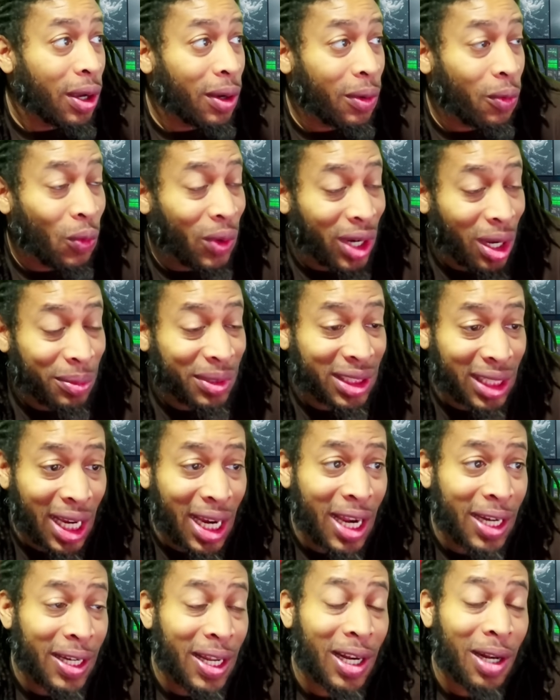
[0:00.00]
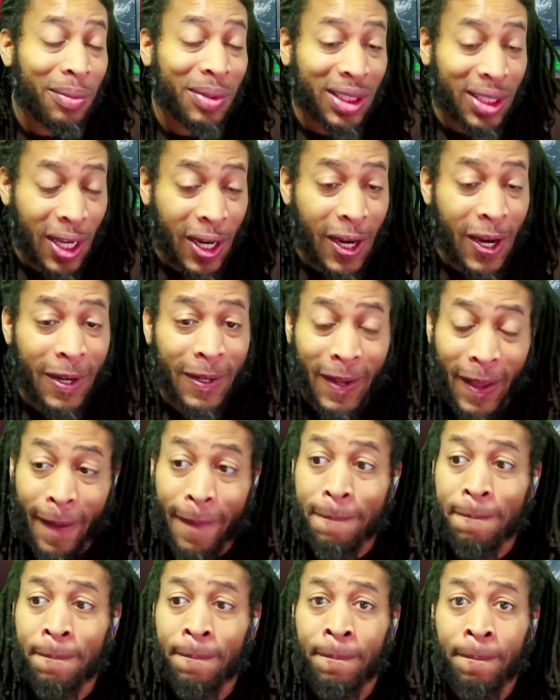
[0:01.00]
when I'm saying
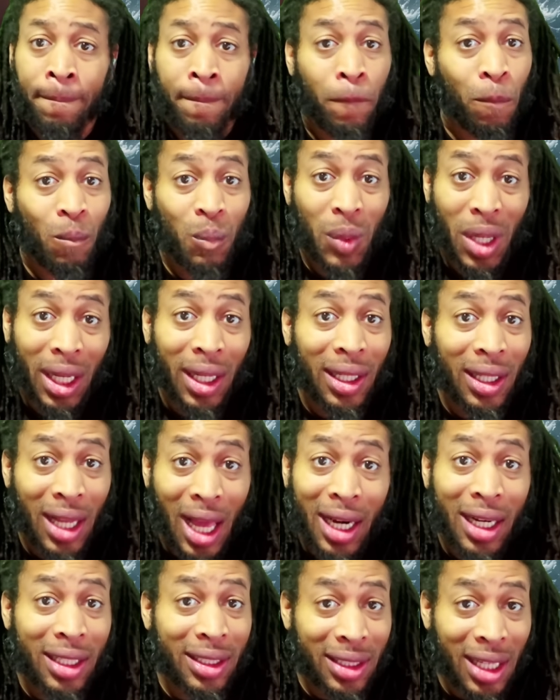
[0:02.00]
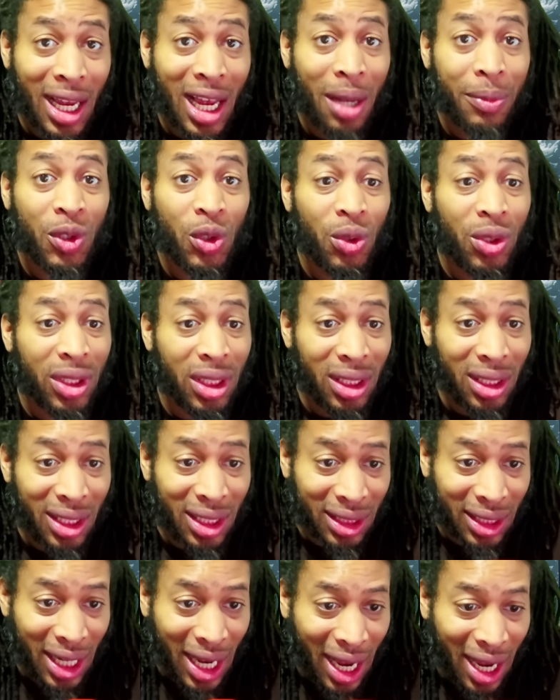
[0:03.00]
that a lot of times you see
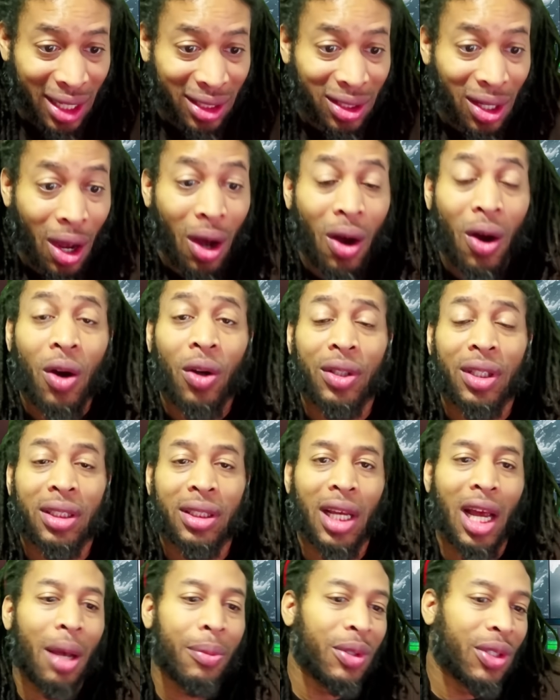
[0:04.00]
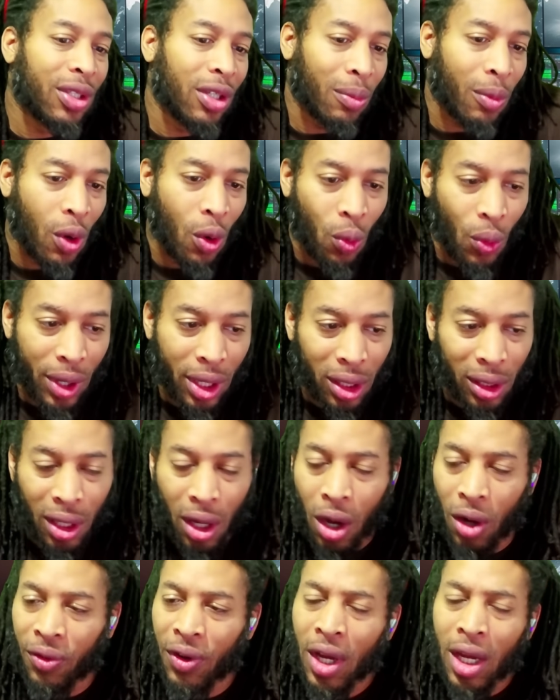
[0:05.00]
these guys all the time. You see them on Well
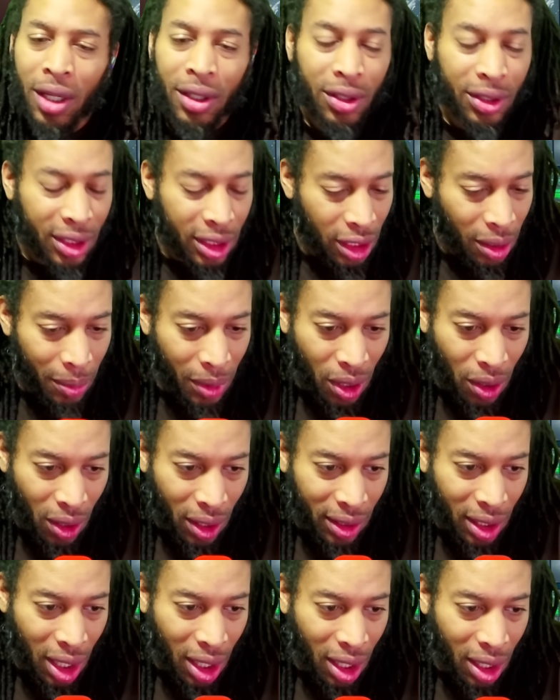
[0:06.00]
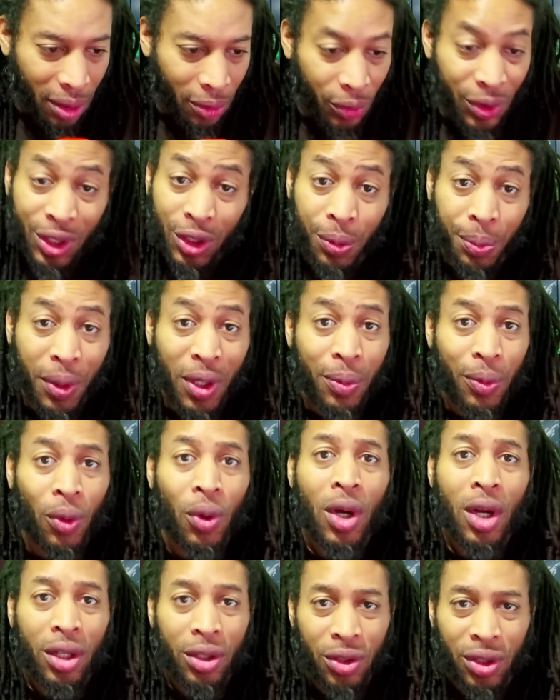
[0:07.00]
Off. You see them on Reach the People.
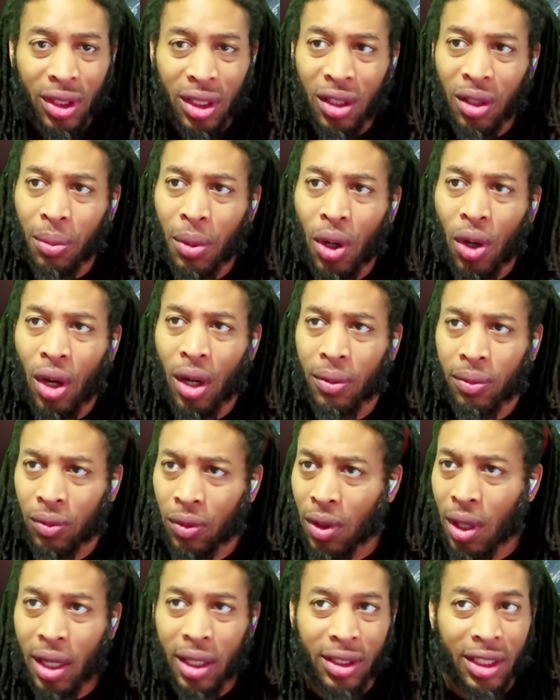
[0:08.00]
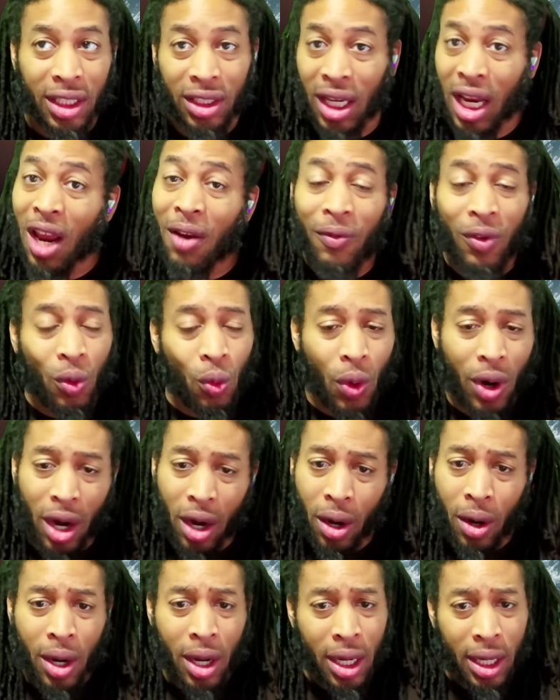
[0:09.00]
You see them on just
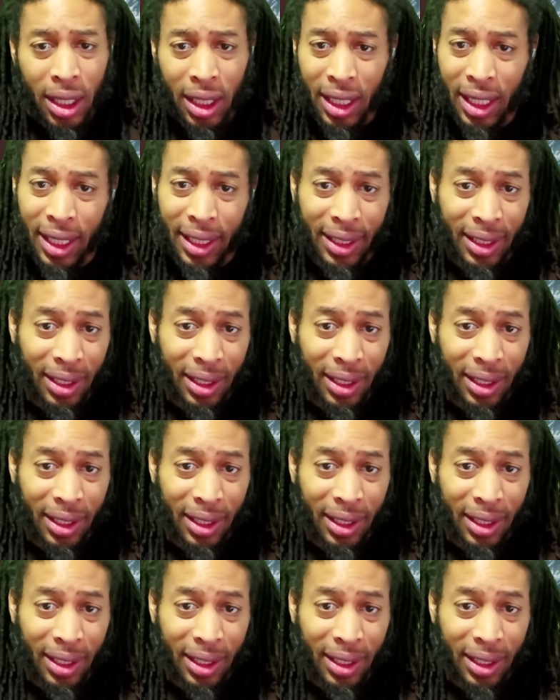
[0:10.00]
everywhere. In